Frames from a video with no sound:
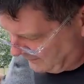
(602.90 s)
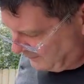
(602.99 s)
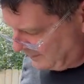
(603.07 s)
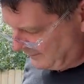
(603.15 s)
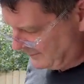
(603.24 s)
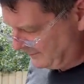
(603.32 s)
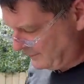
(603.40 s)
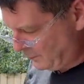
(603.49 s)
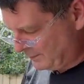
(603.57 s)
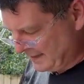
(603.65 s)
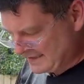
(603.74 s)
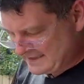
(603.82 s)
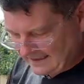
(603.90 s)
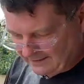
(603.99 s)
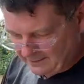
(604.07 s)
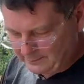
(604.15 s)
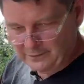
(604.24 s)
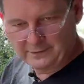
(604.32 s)
We'll give it a few more minutes and I'm
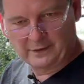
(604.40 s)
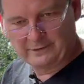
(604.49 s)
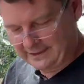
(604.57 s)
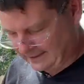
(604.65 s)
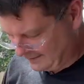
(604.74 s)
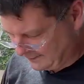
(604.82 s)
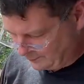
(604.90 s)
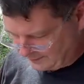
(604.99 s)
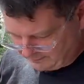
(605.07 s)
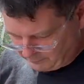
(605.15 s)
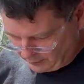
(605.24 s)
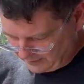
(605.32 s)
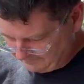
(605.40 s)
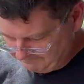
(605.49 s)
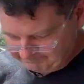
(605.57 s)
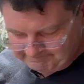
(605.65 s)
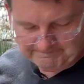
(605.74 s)
gonna move it over there and then we'll get boiling.